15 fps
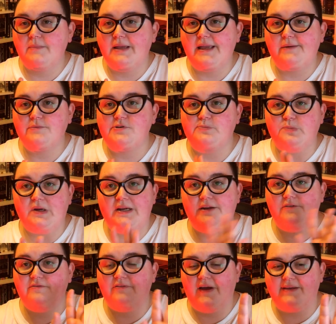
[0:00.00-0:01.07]
It was
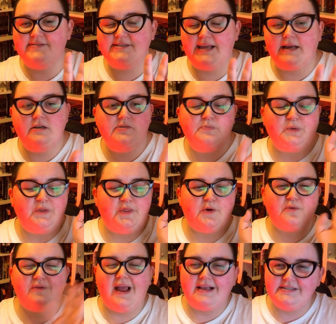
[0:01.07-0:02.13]
brilliant, 5 stars, but the
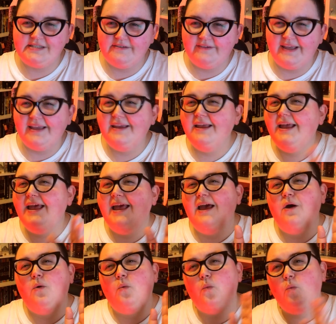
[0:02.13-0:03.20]
rest of it
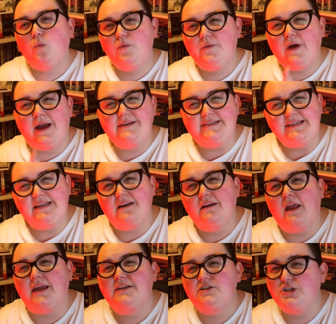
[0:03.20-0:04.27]
I didn't
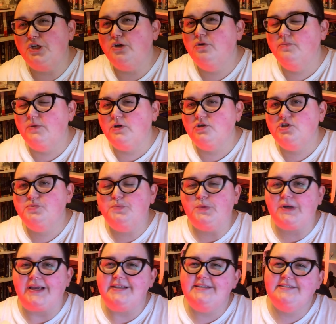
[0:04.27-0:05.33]
like too much,
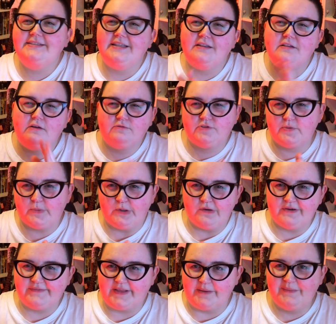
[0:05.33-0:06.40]
but I still love the book,
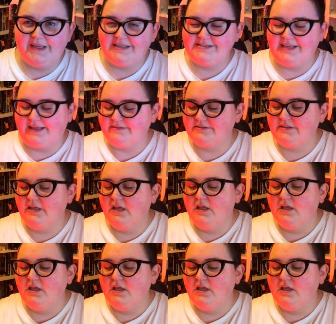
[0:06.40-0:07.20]
if that makes sense.